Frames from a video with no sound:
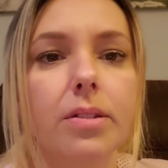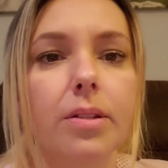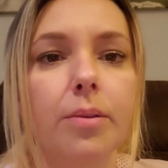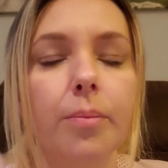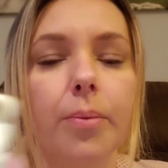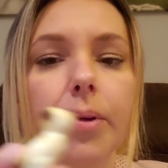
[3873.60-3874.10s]

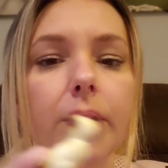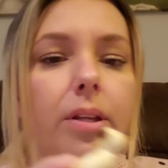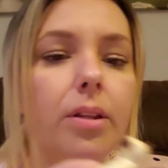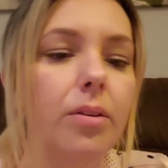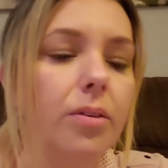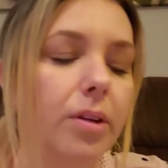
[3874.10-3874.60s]
Sitting
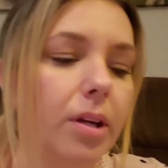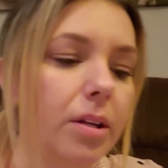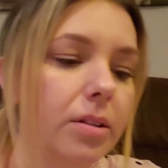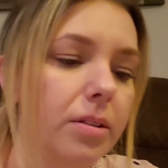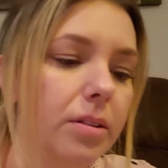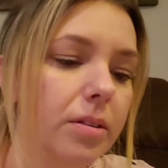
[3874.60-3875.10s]
pretty little
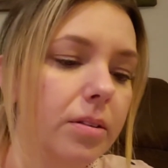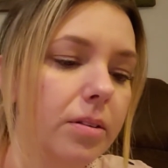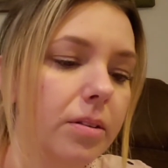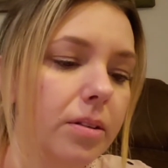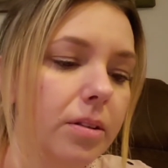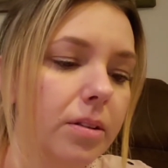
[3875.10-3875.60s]
cat.
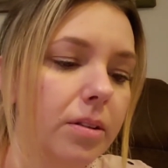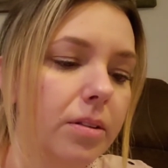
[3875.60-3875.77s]
And